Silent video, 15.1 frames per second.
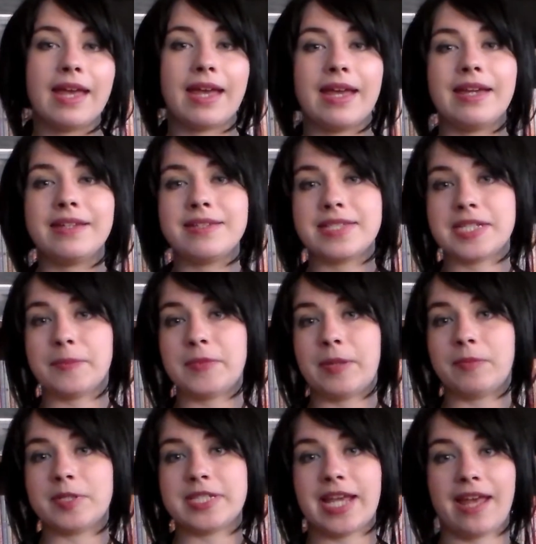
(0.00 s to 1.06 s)
And tip
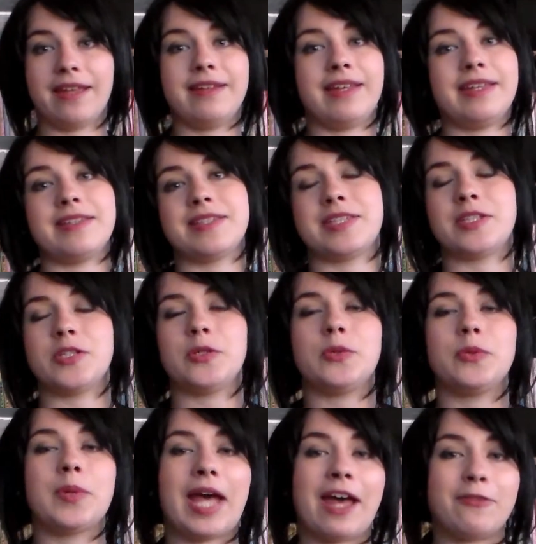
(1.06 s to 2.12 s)
number 10 is to
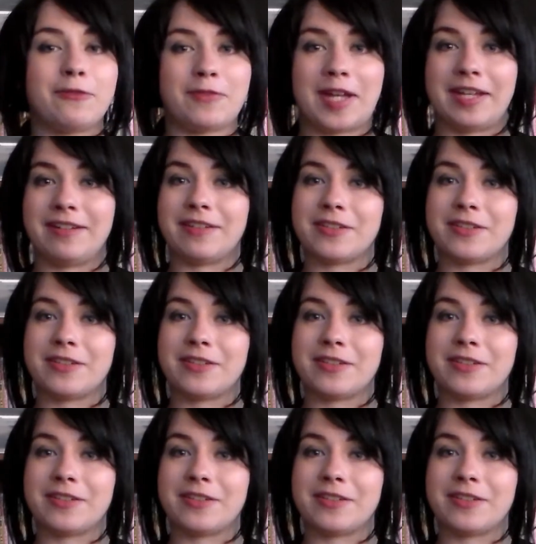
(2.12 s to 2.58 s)
have fun.